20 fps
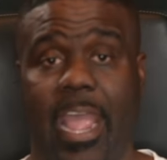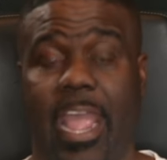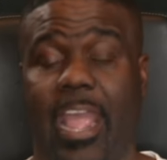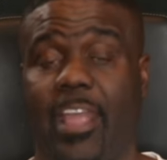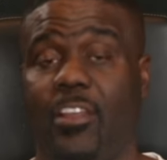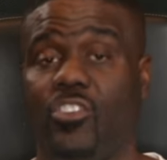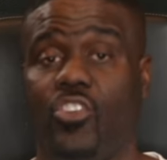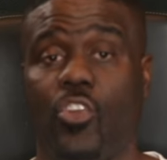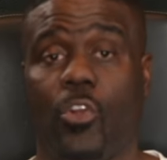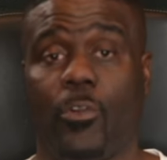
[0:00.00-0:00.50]

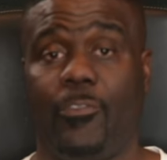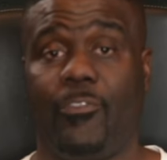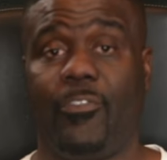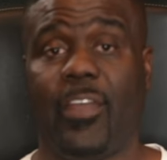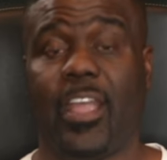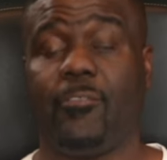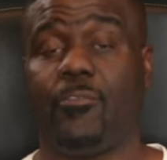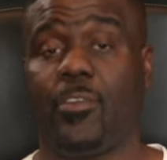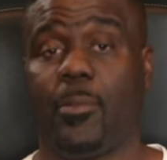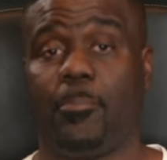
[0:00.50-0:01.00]
and your
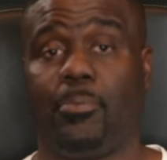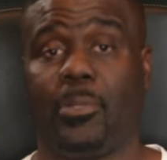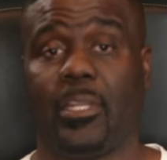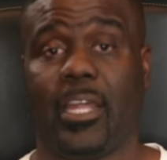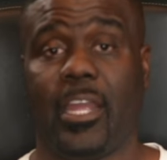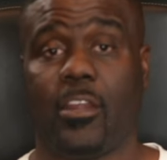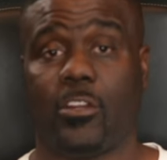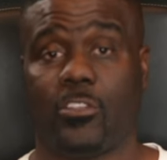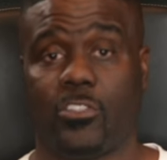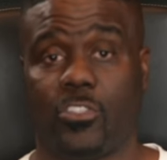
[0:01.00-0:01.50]
favorite
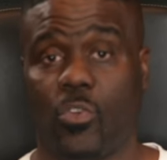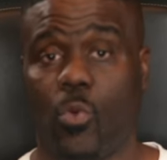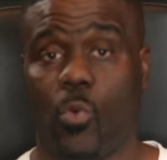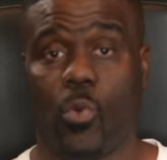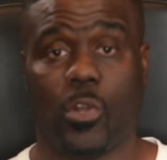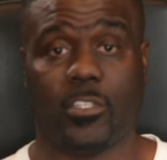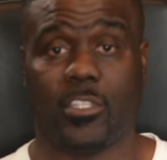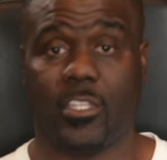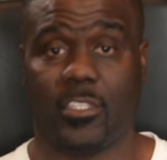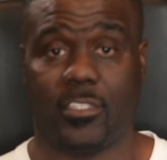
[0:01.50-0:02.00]
player
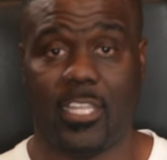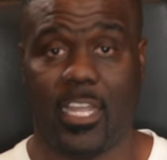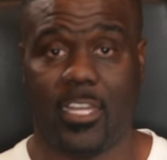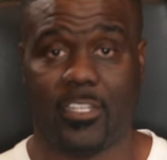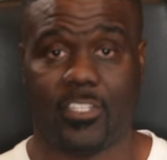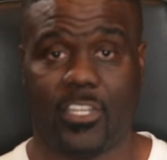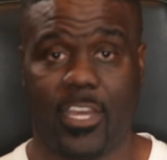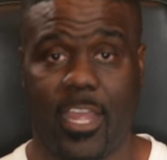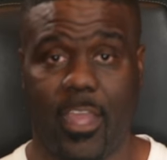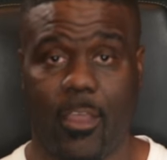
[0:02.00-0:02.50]
scores a
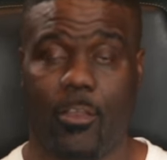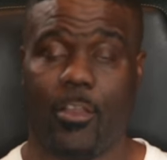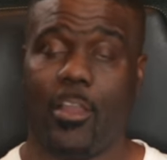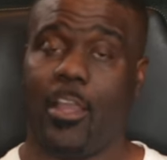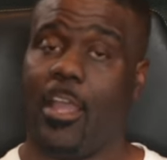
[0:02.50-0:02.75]
touchdown,